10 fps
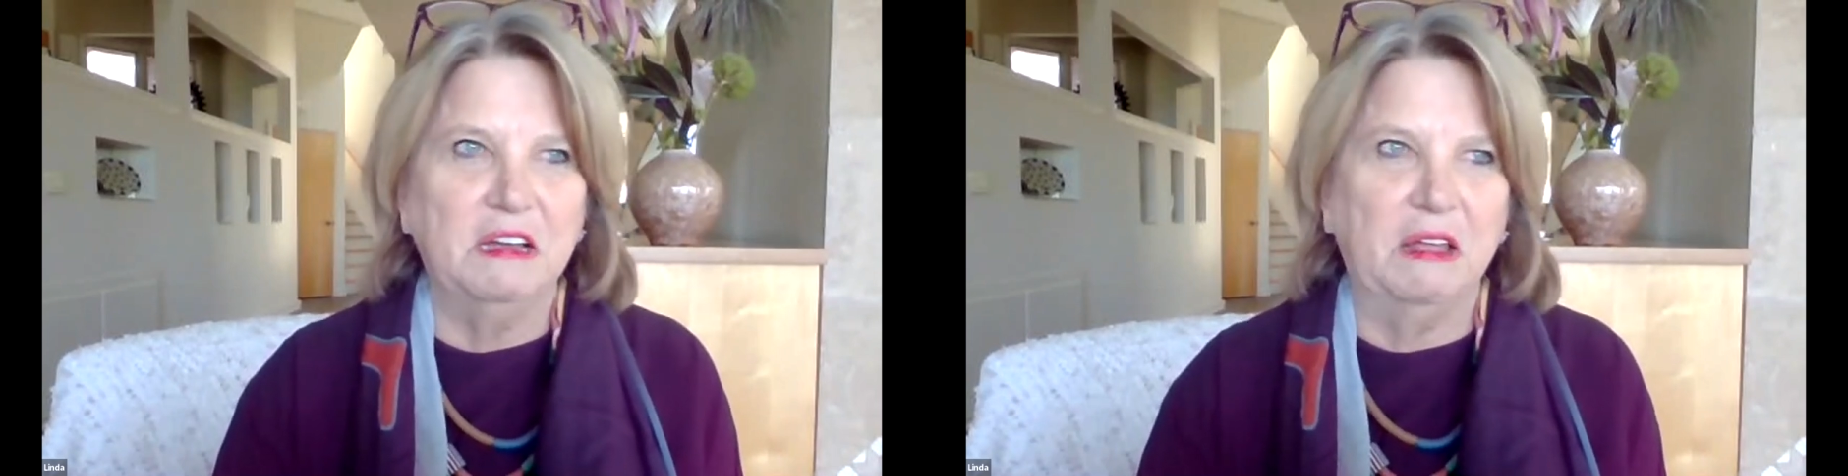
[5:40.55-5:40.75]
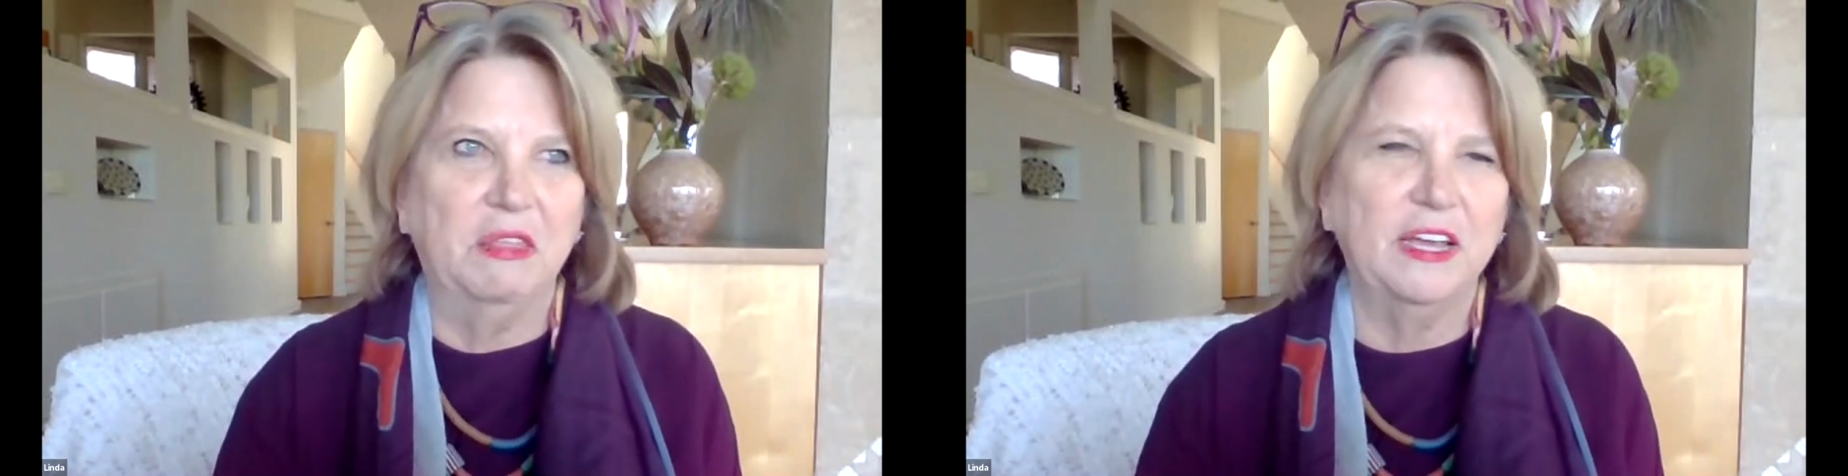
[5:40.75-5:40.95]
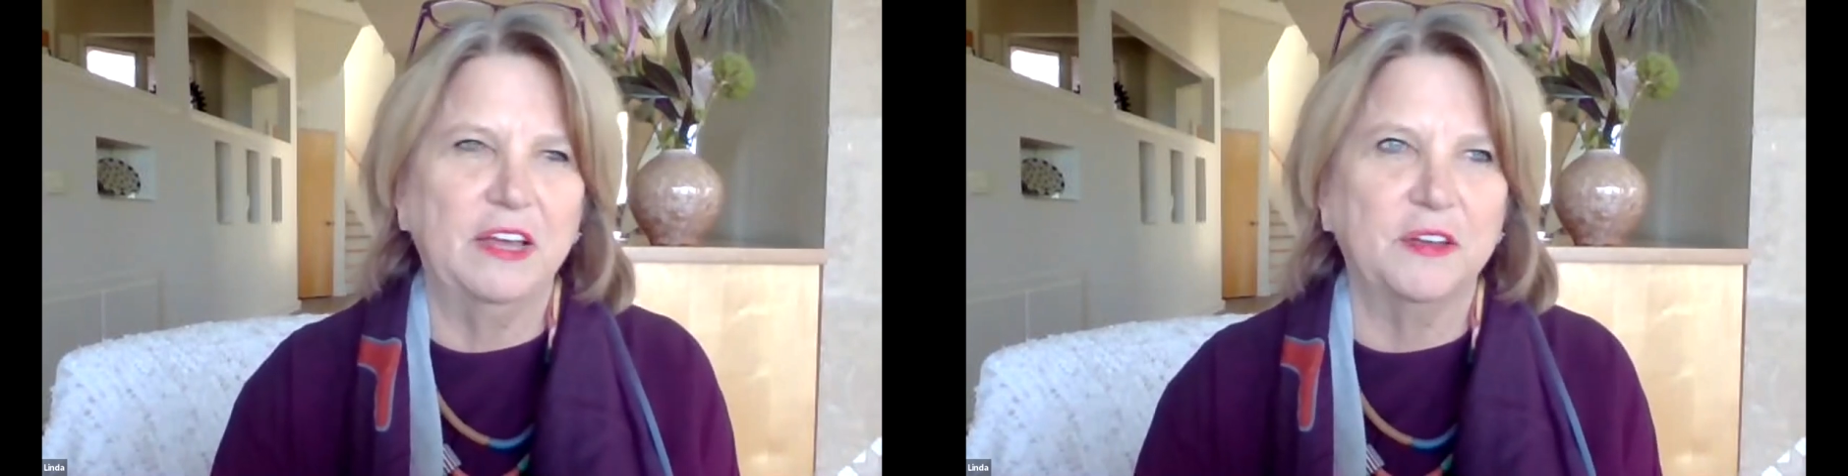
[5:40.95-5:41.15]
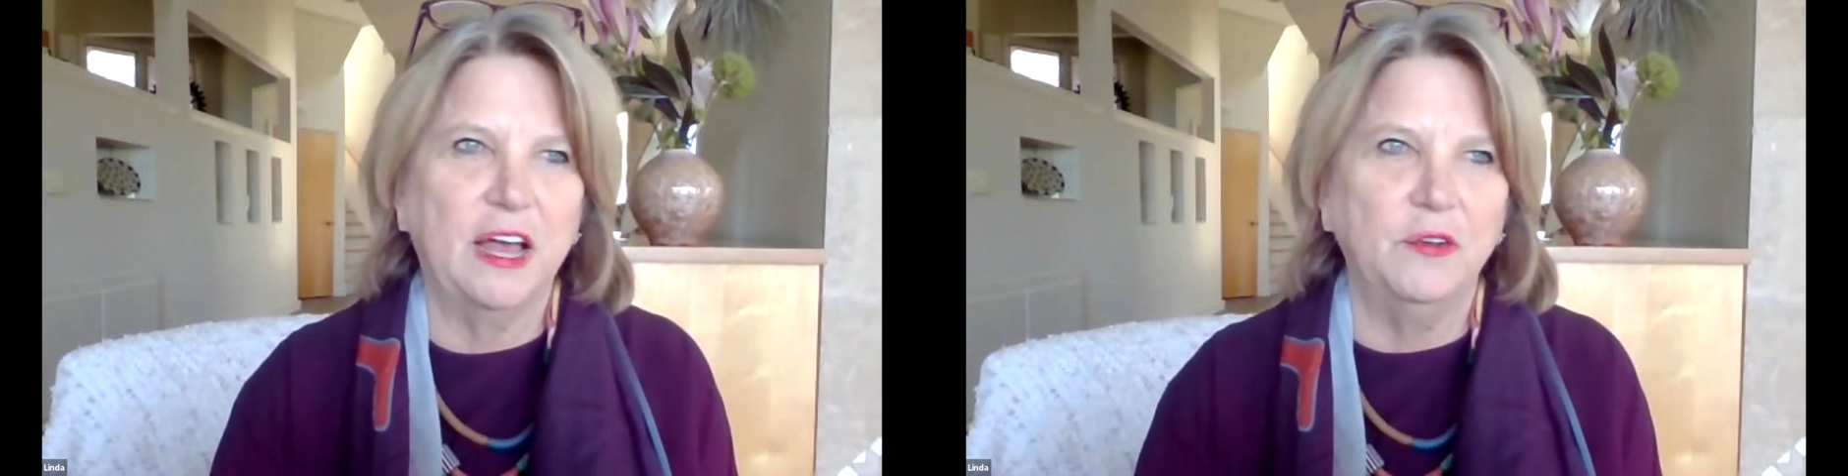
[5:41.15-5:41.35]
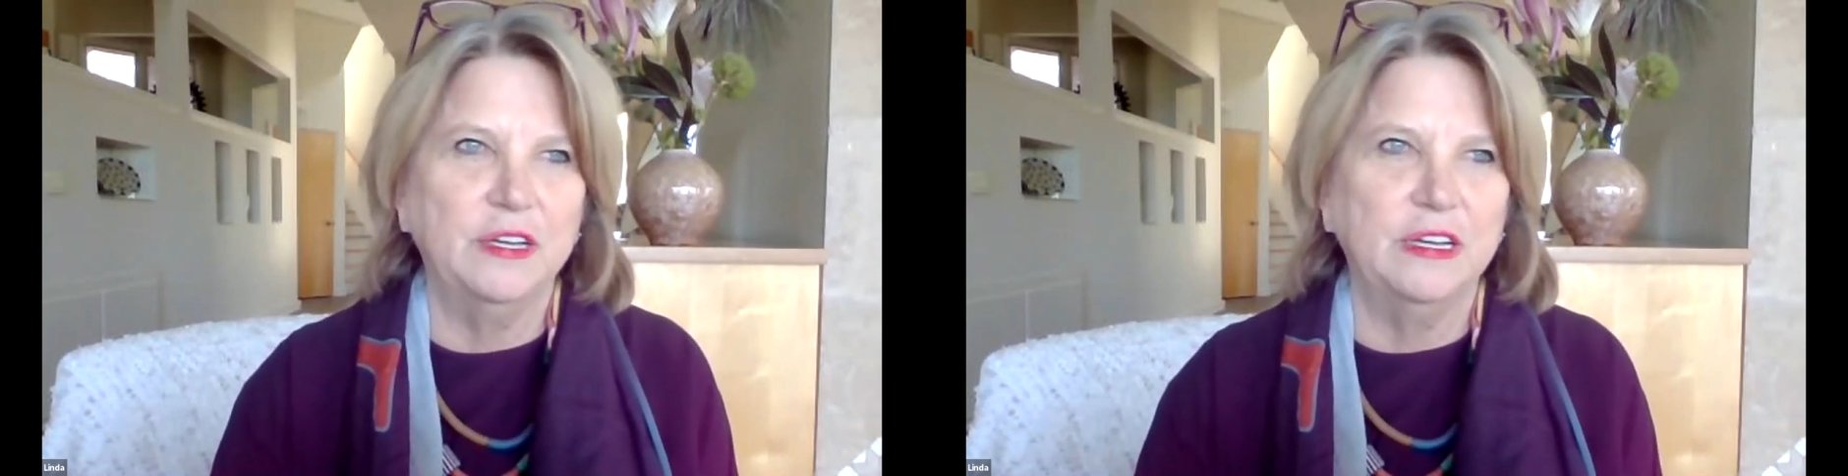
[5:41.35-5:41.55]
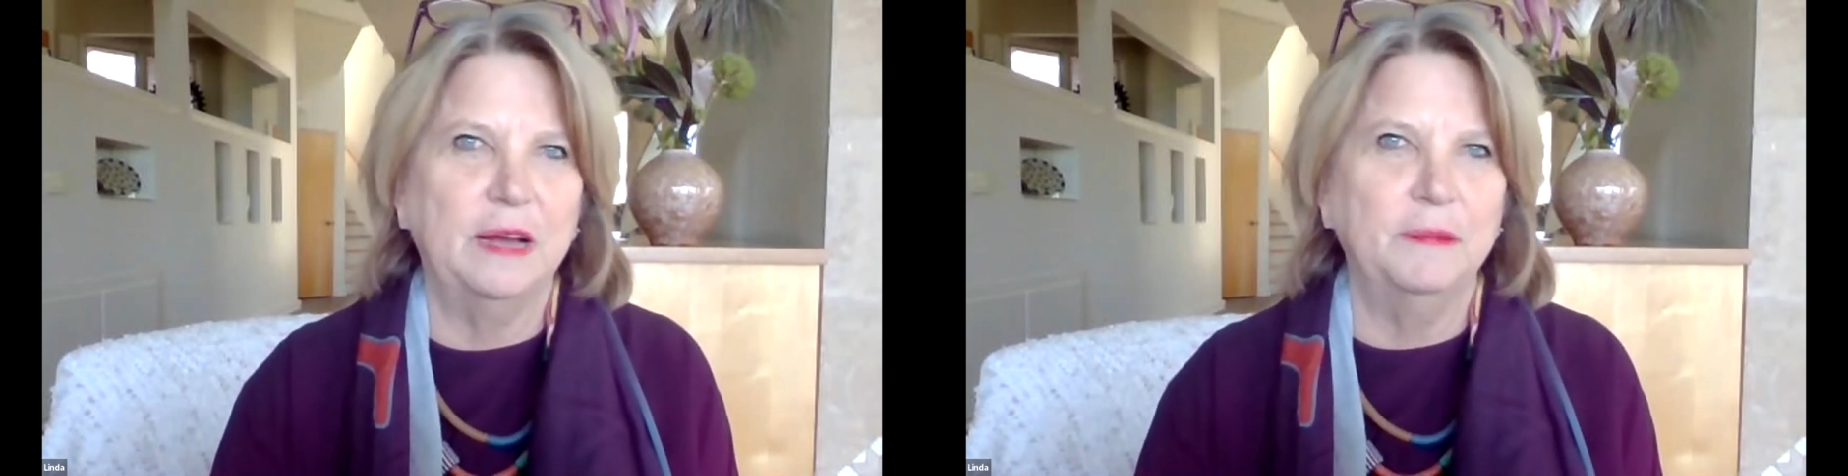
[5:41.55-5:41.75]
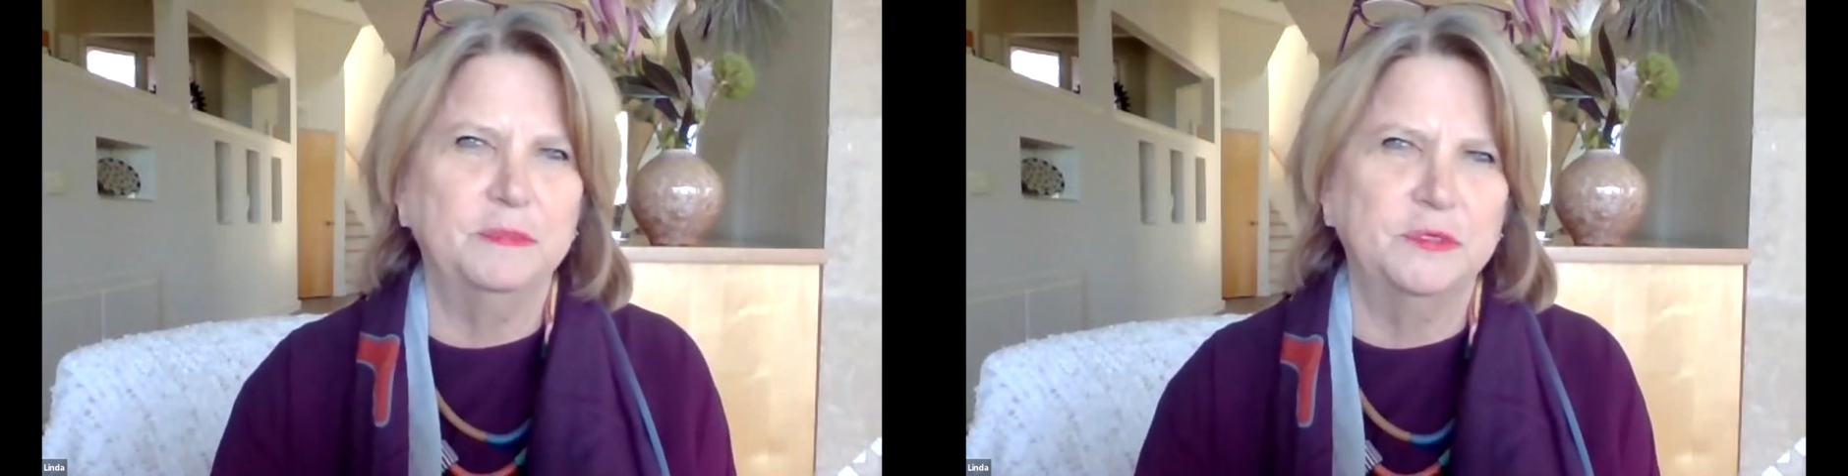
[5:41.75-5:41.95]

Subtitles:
I think I've counted it up